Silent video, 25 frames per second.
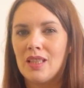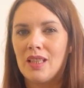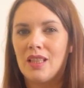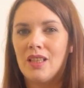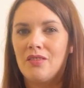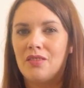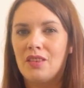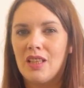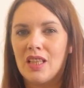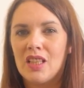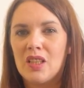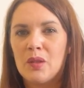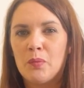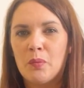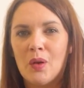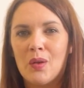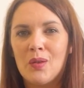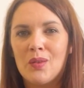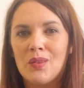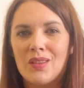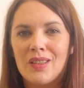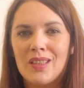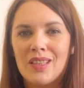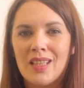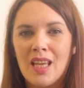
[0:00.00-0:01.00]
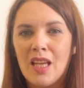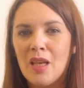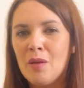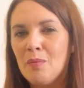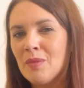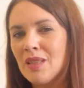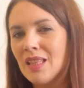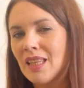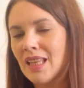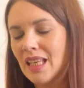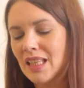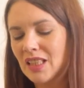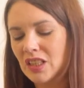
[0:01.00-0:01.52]
I love the exposed
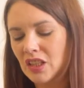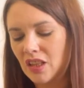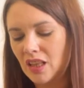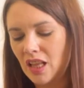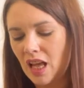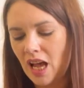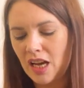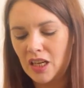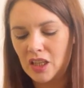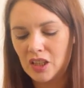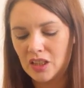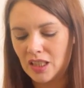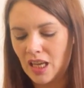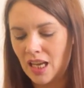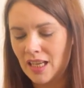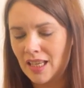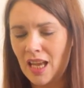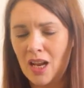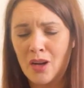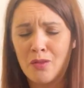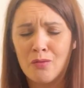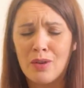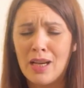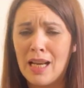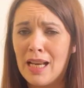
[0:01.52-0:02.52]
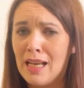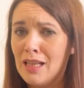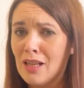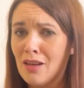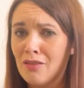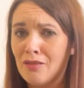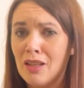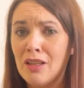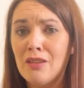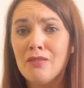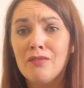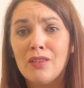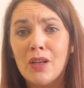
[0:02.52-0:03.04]
seams and things like that. And it's again, really
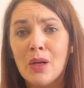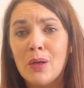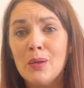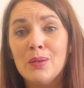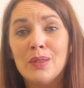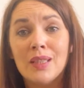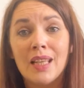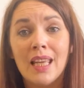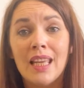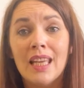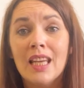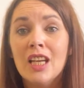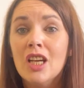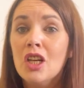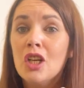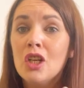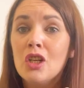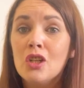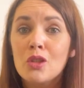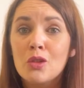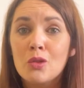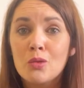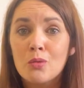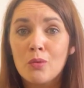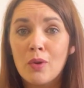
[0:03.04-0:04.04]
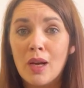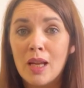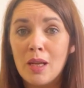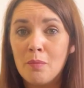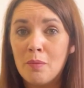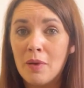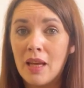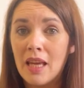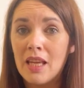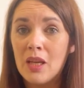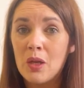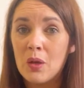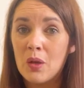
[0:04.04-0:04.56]
lovely, floaty,
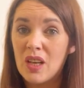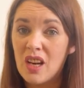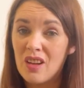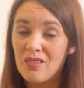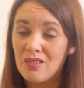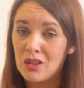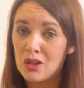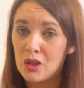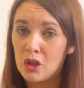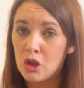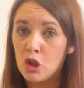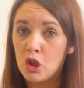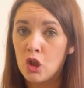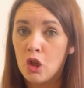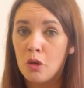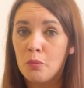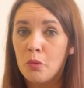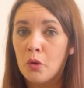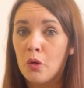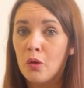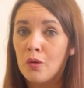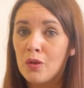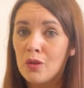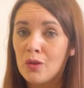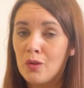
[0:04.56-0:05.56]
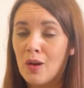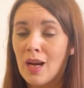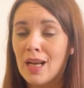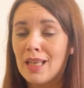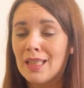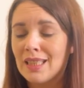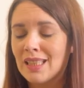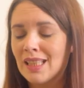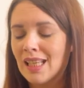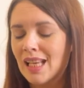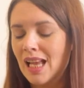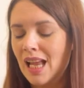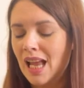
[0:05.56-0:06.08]
drapey. You can have it as a top or a
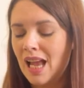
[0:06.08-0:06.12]
dress.